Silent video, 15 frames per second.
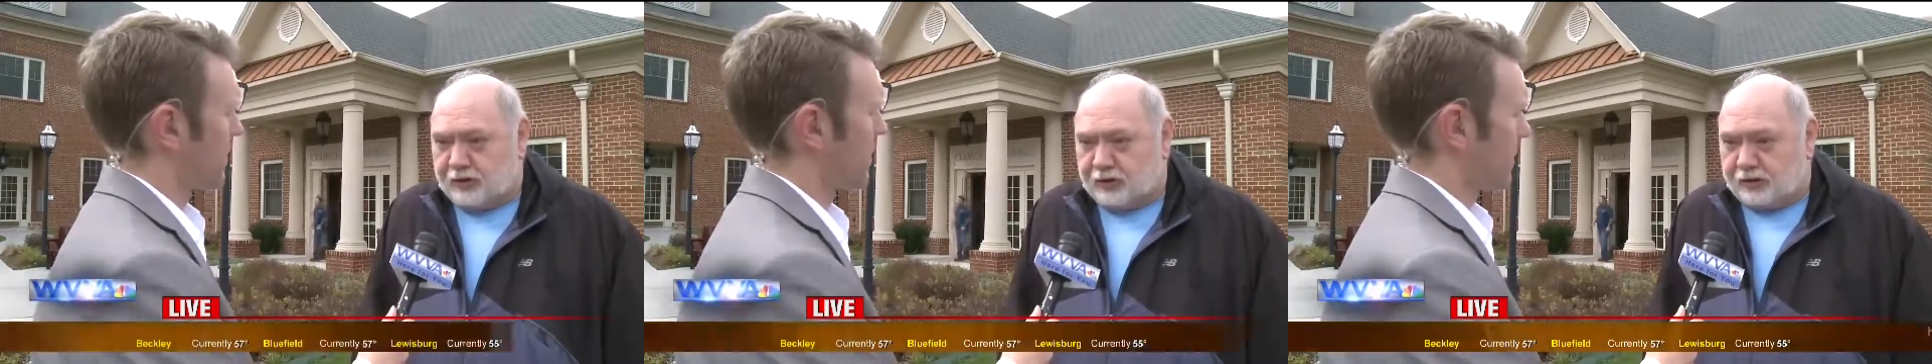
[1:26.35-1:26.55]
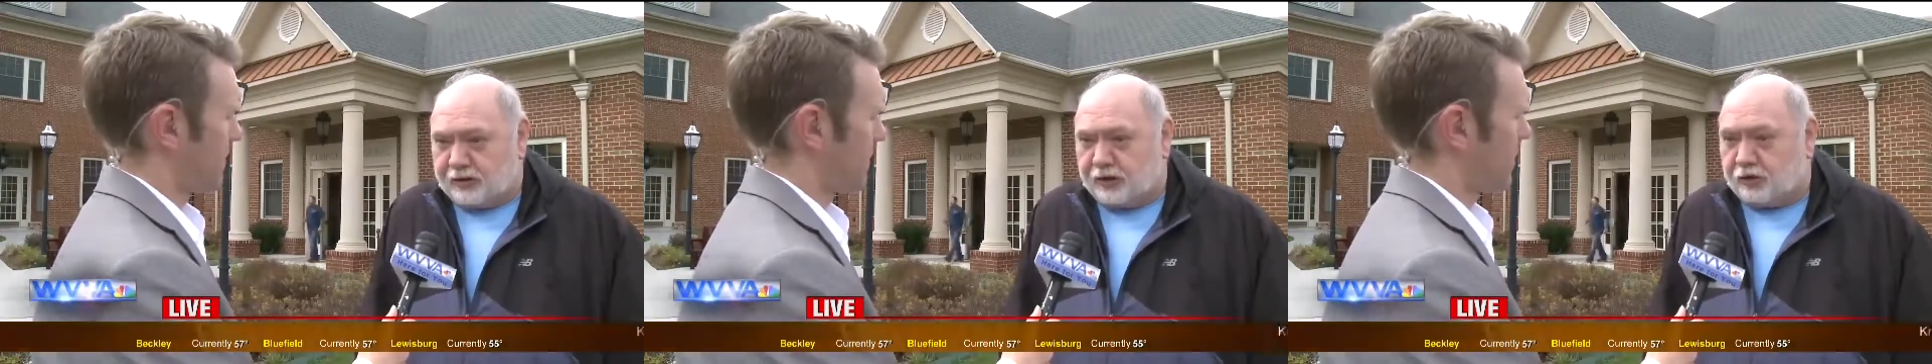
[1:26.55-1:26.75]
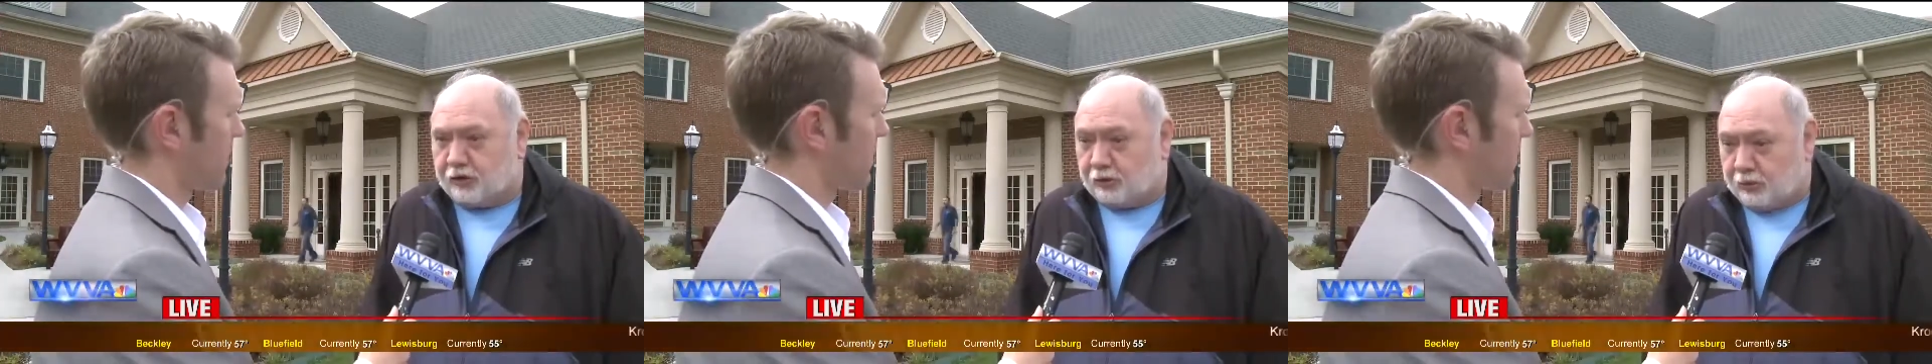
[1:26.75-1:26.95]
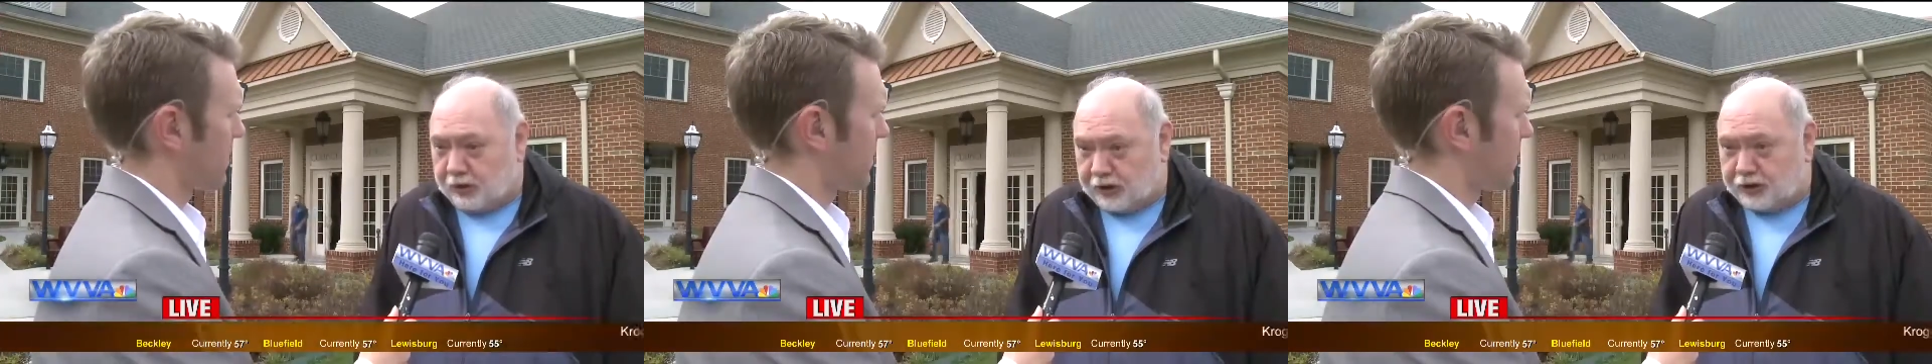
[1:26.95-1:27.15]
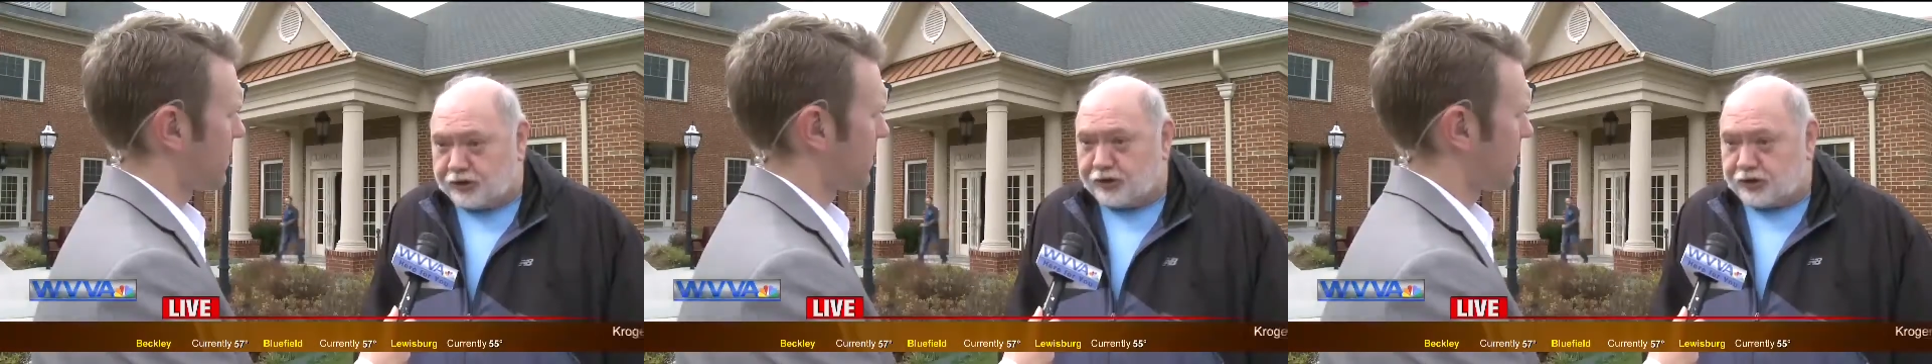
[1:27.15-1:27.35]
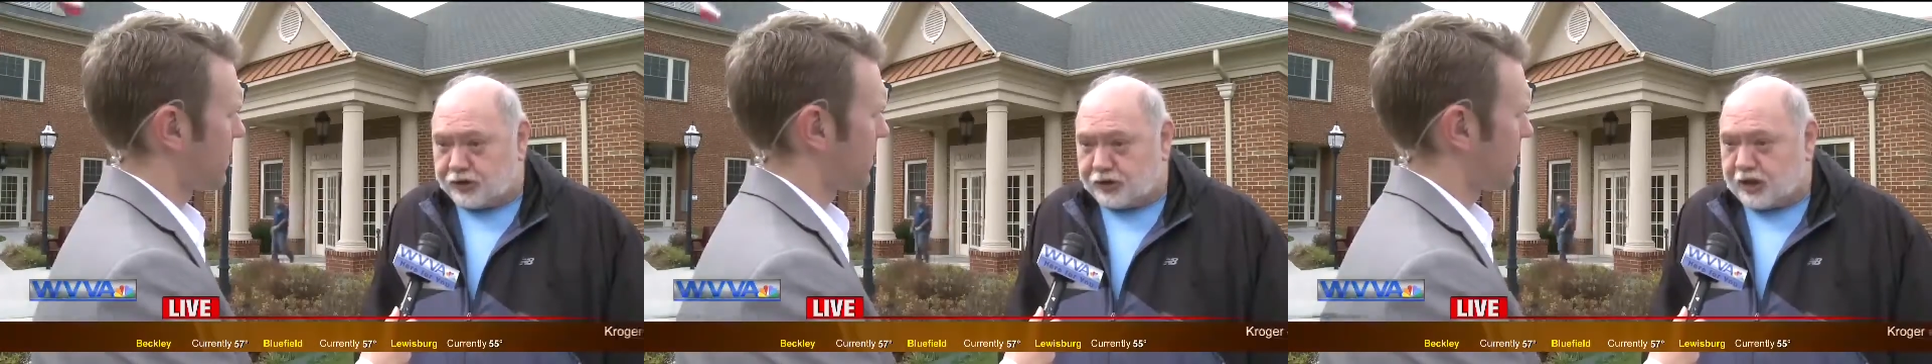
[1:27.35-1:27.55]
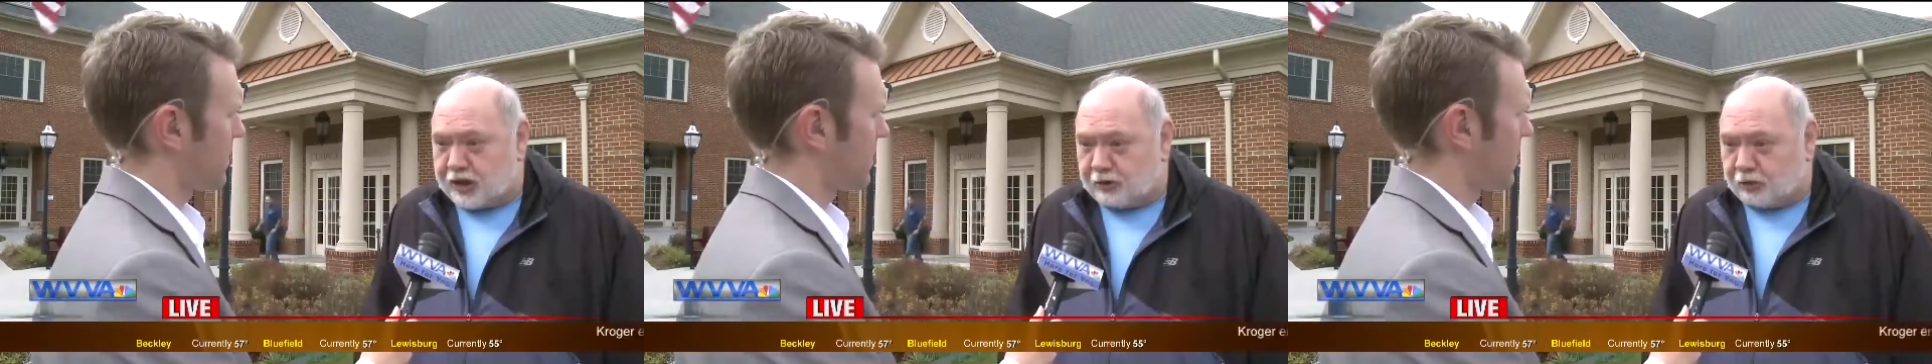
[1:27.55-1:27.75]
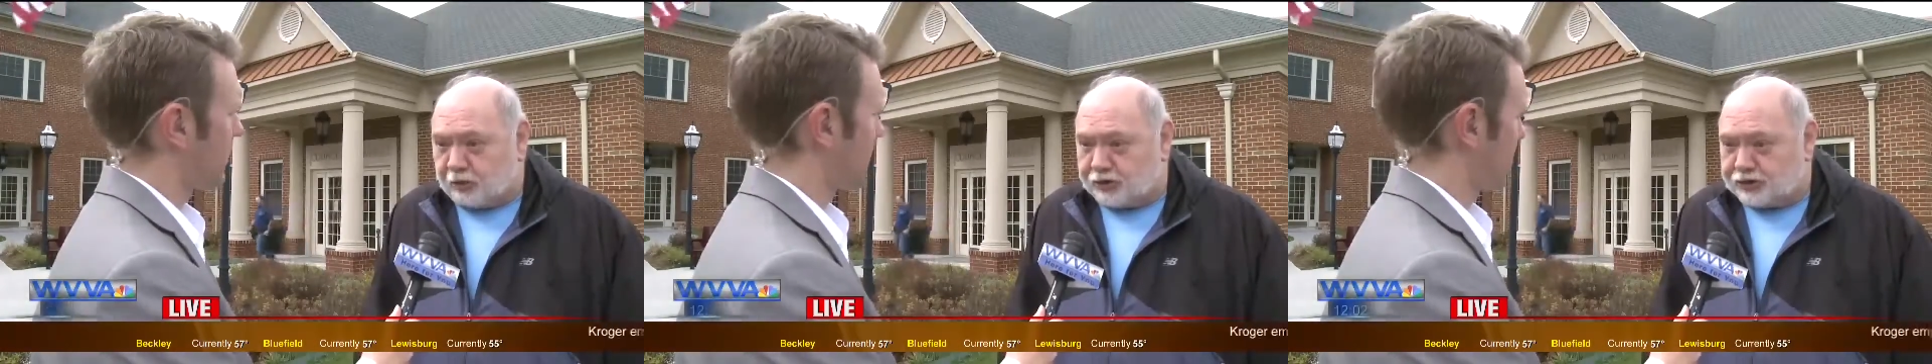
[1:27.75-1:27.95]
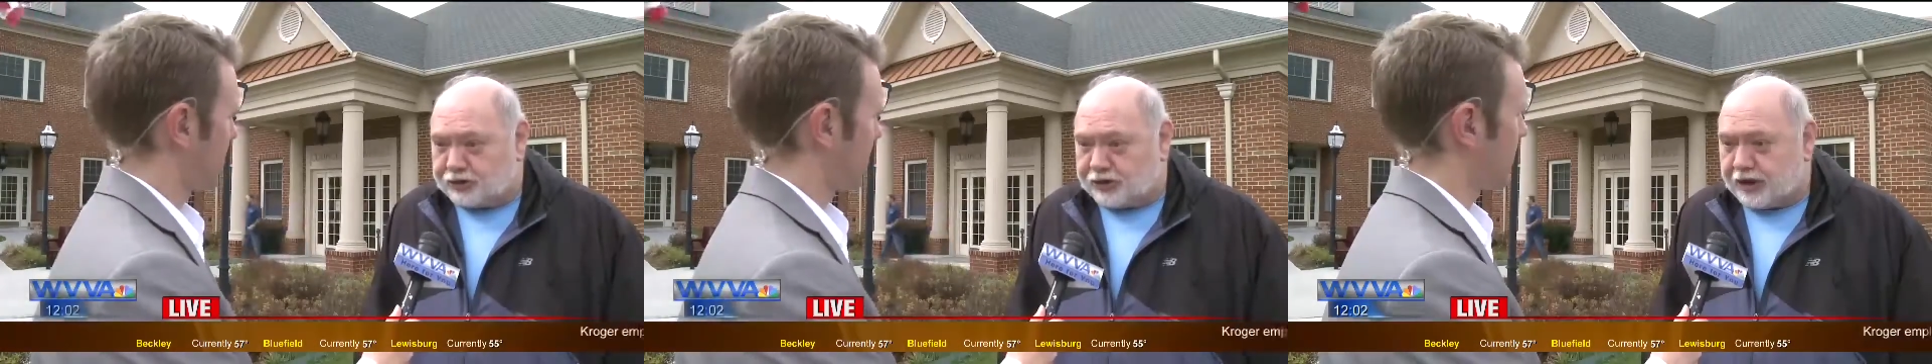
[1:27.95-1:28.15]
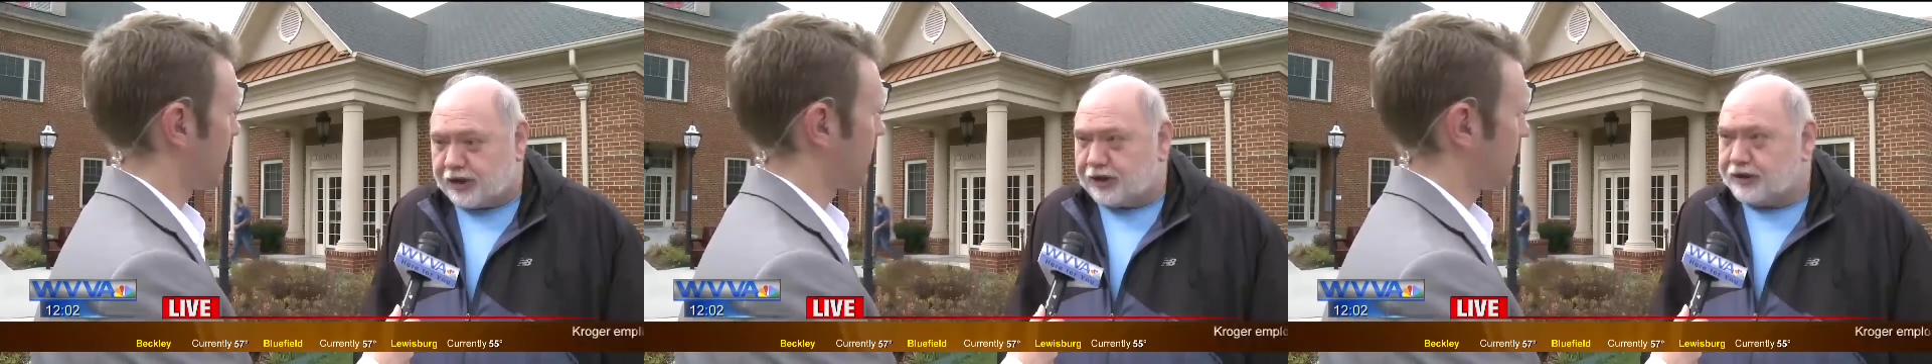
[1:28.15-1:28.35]
And the only way to do that, once
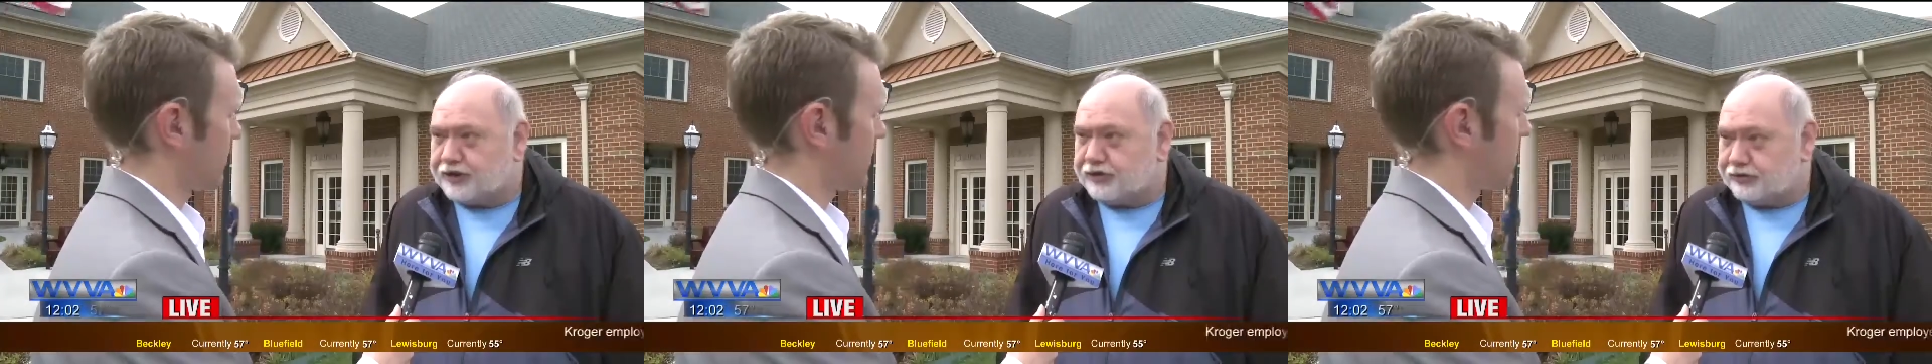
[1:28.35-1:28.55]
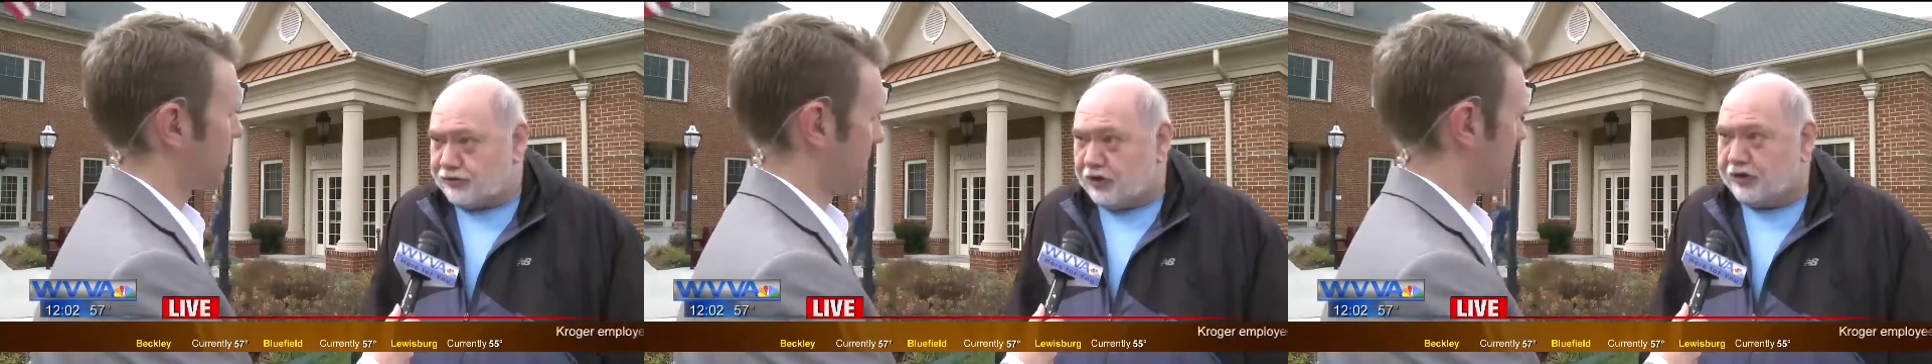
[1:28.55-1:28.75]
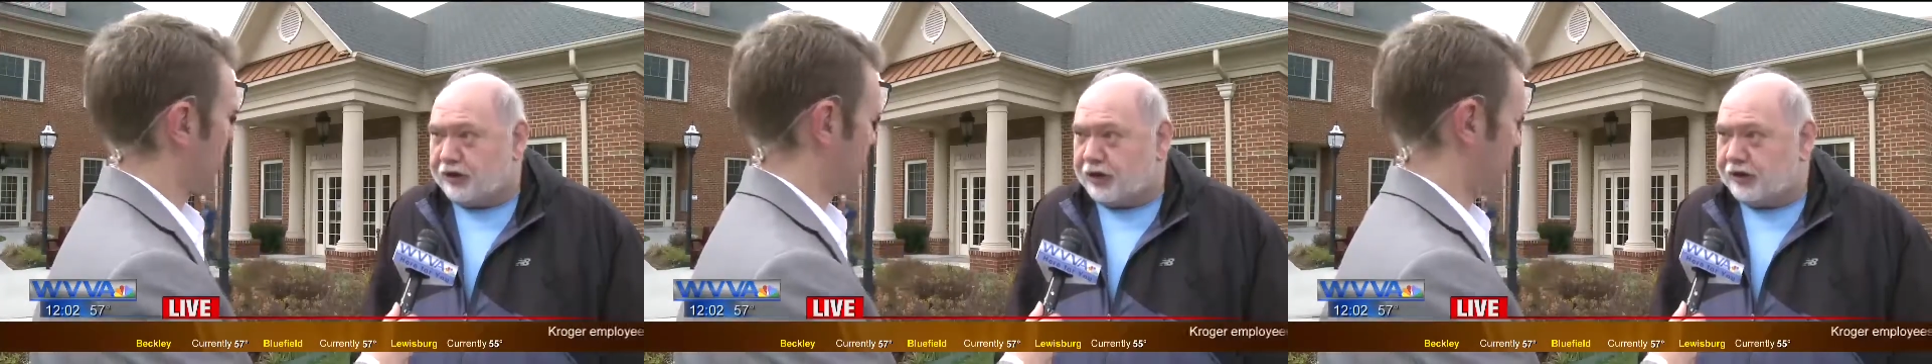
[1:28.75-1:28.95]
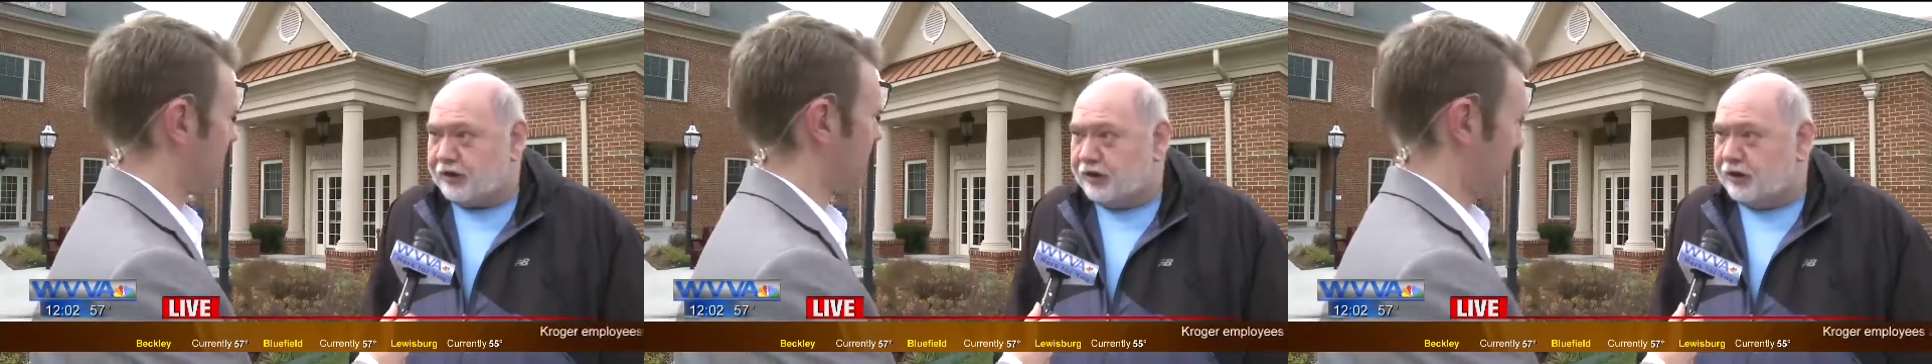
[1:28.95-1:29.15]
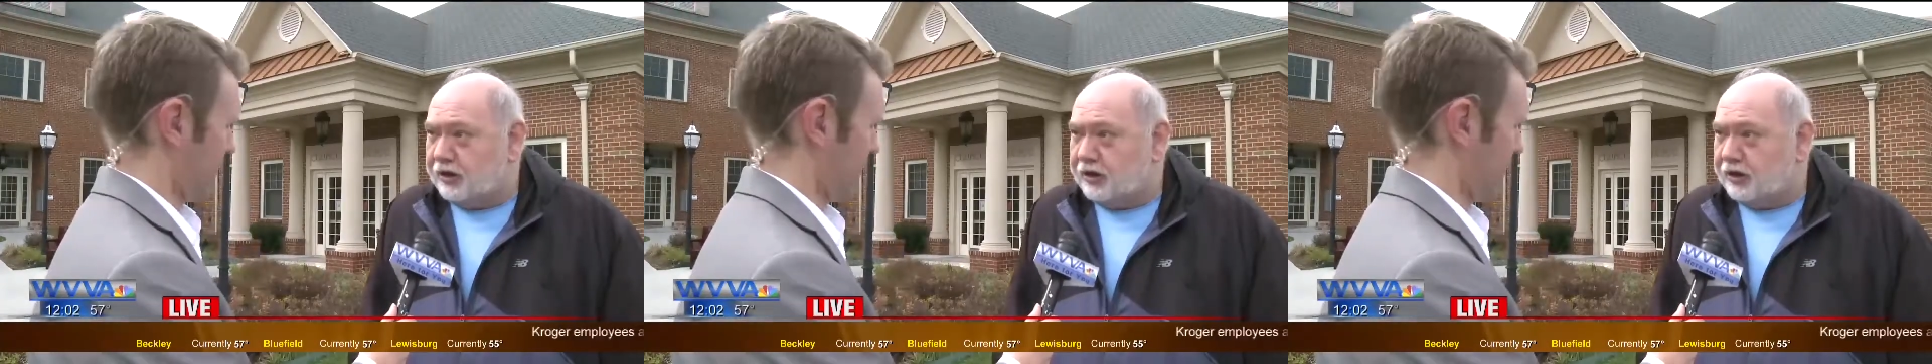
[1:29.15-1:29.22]
again, is voting.